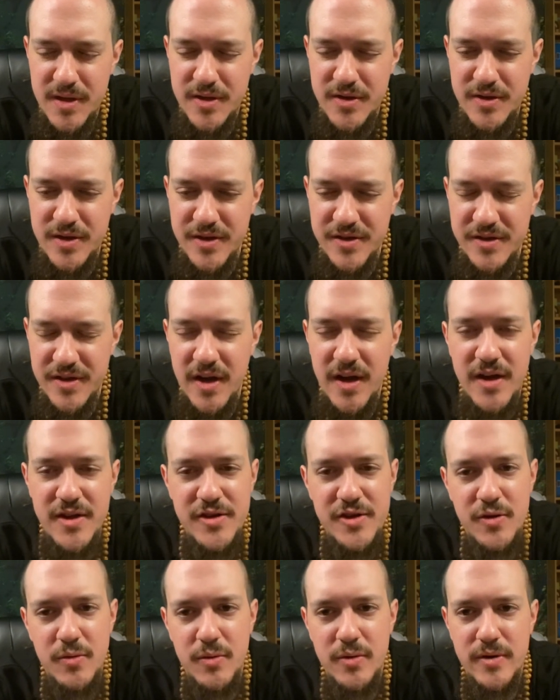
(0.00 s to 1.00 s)
decides
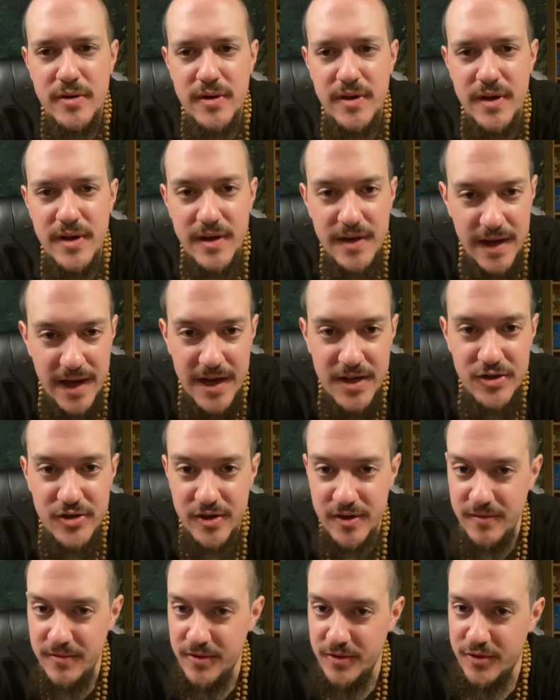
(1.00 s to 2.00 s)
you are an
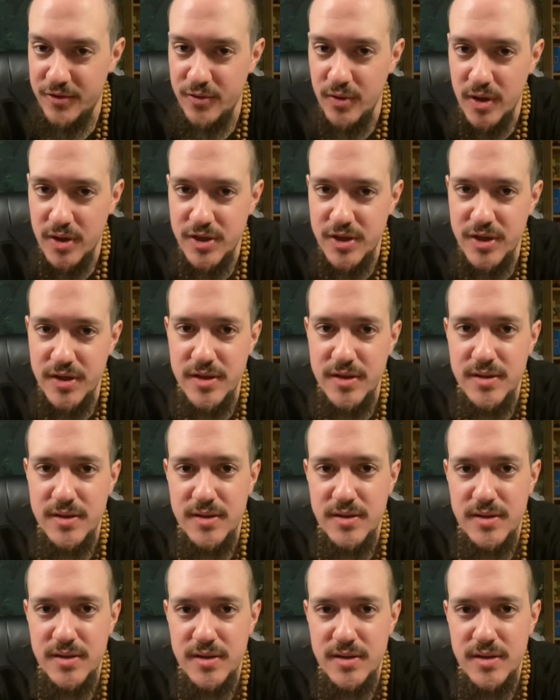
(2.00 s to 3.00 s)
agent of destruction
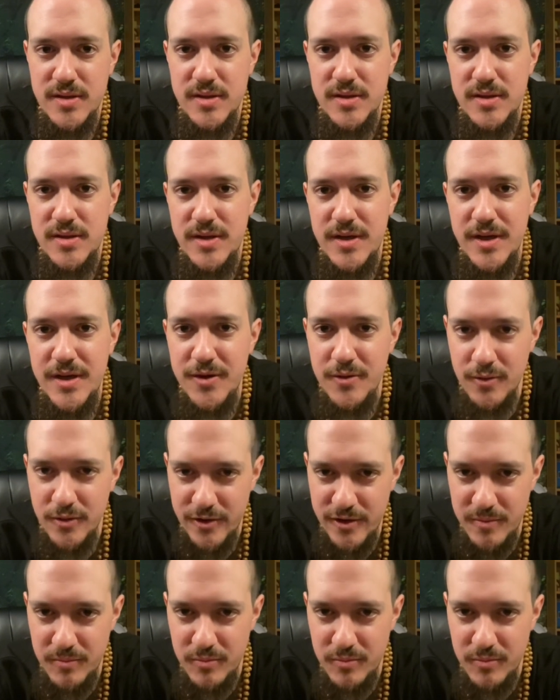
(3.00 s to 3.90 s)
in order to